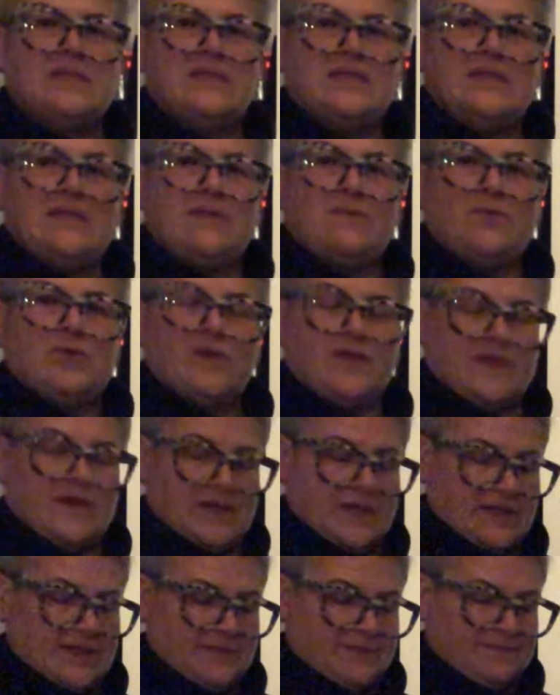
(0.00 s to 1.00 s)
deep
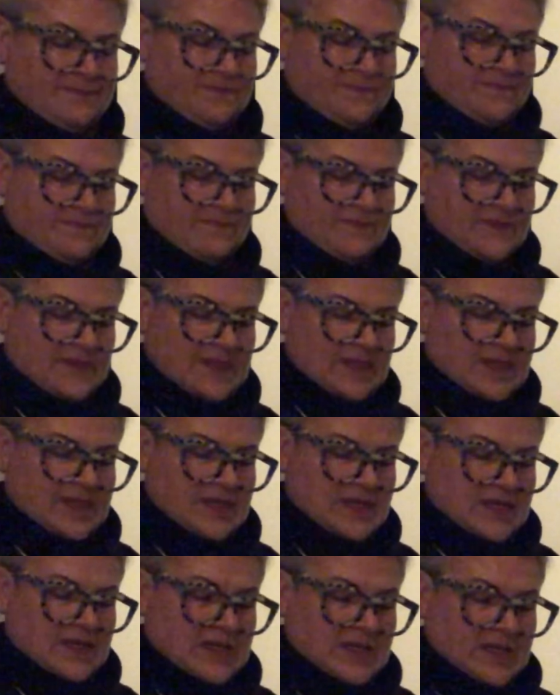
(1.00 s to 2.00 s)
within,
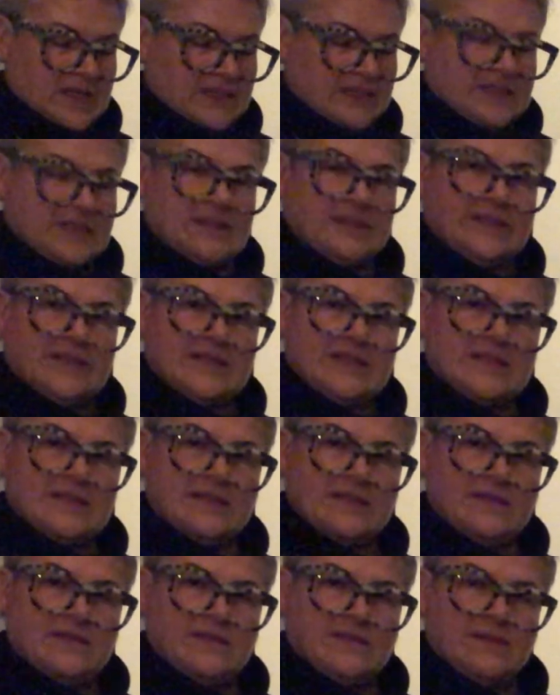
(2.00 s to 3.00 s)
to
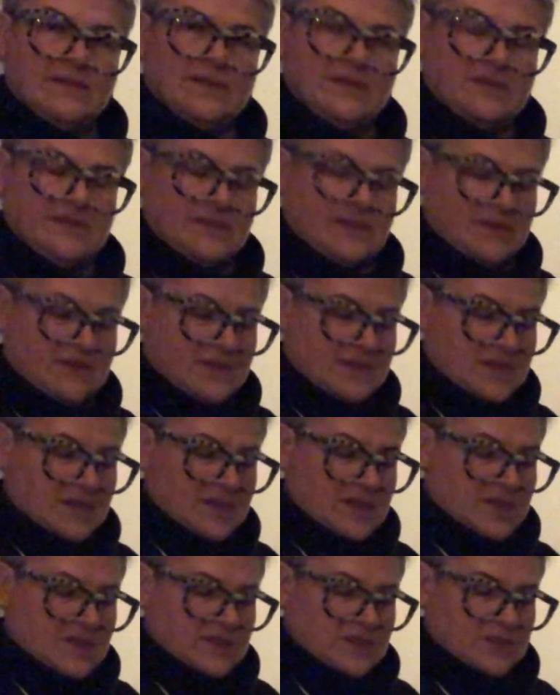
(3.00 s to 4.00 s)
listen,
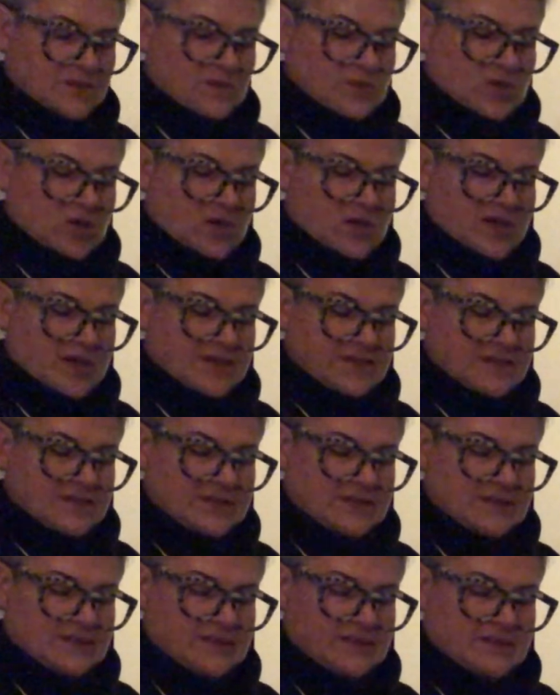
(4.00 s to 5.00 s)
to
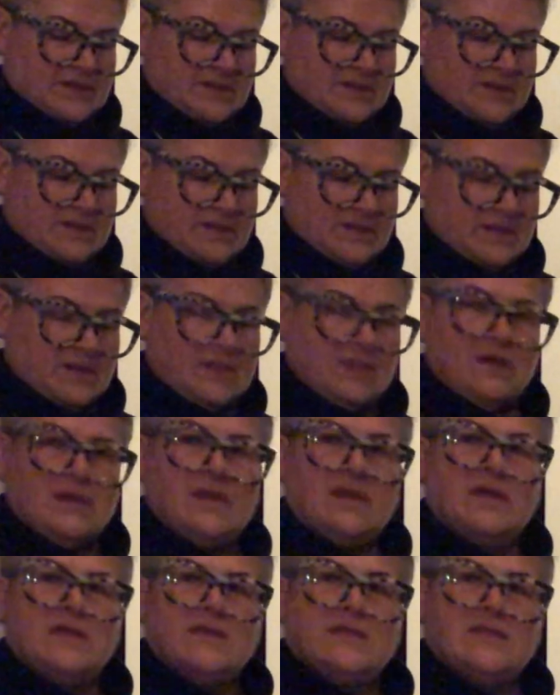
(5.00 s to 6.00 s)
pause,
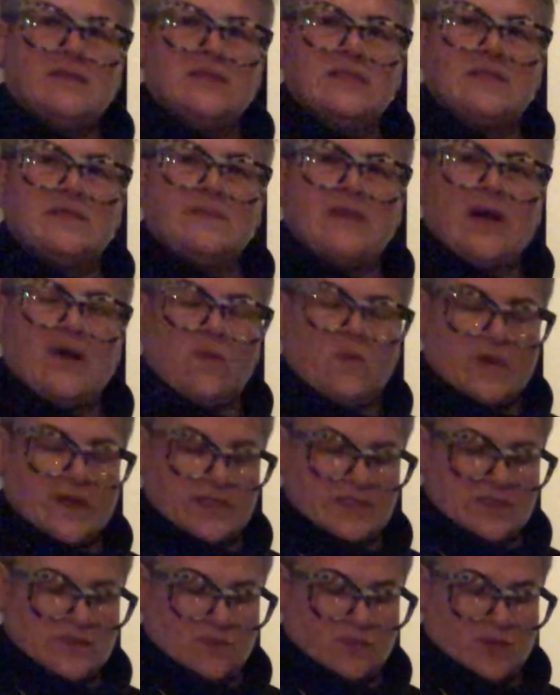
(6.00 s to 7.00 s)
to smell what
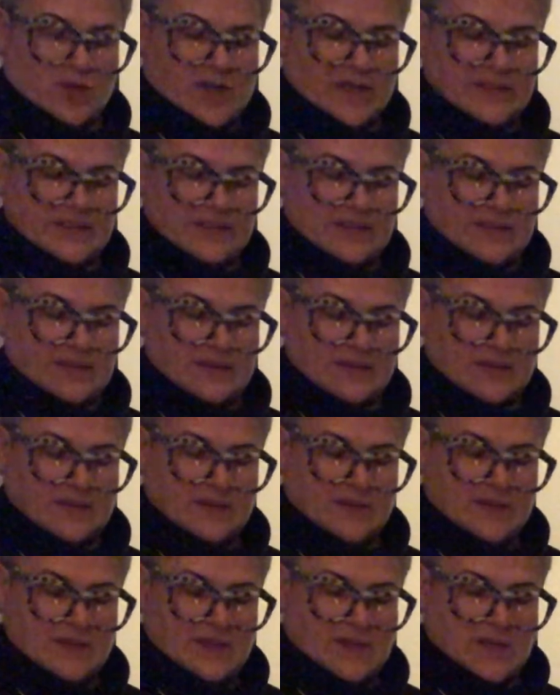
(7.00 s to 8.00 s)
is rotten,
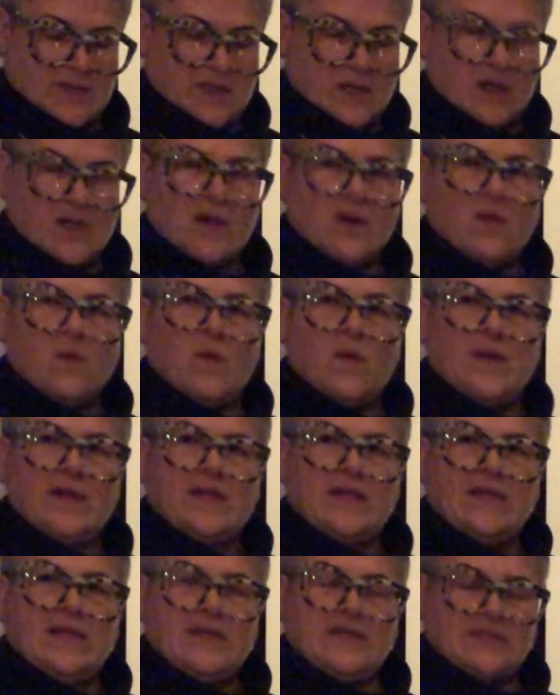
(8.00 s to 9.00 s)
what
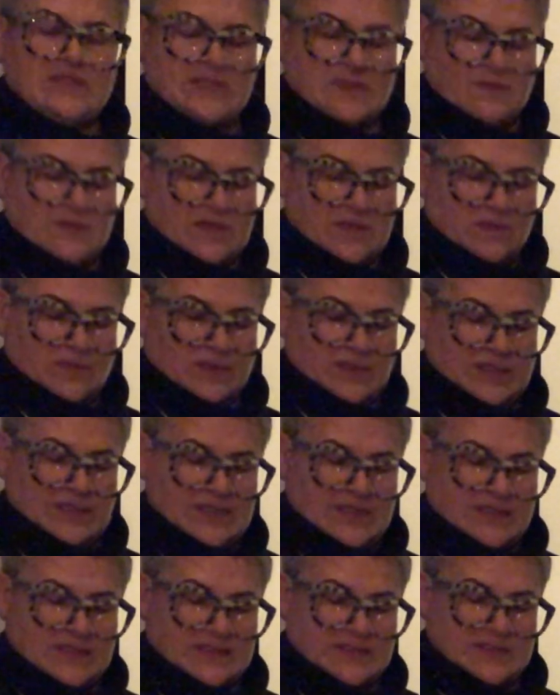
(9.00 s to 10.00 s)
needs to be
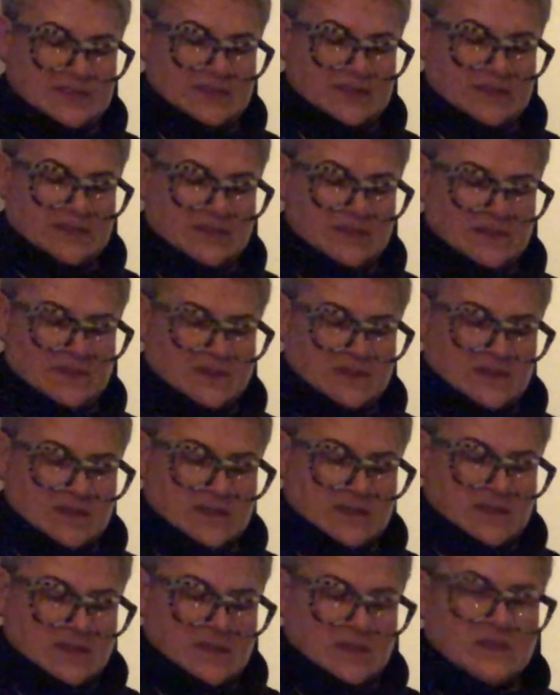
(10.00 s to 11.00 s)
released,
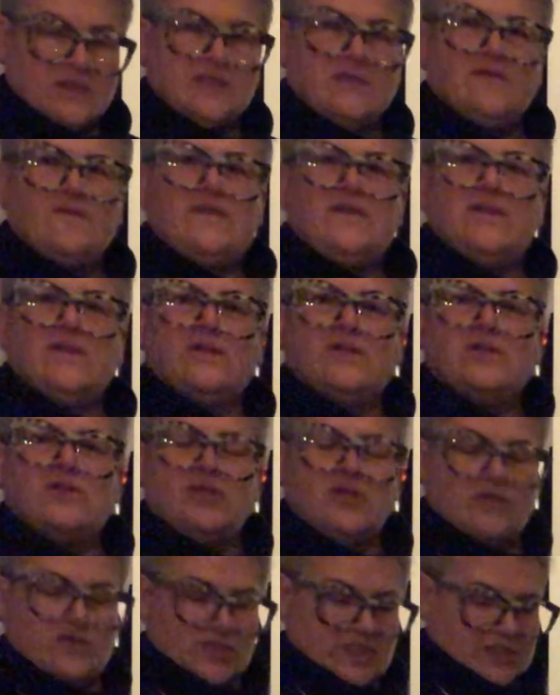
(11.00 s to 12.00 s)
to feel
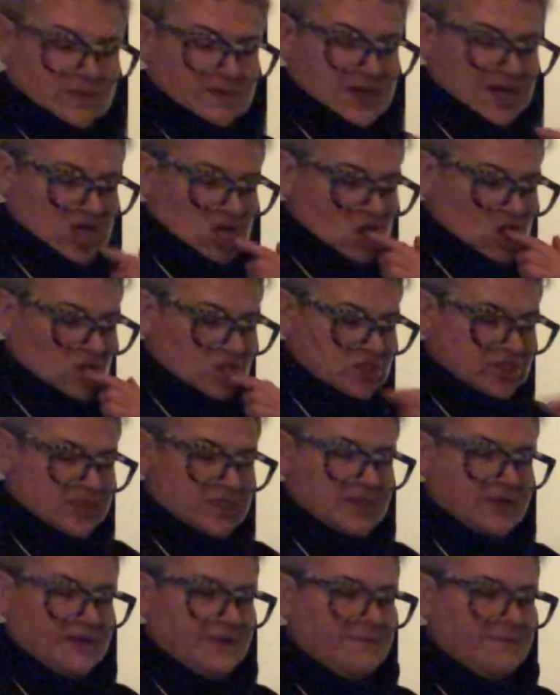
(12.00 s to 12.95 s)
new smells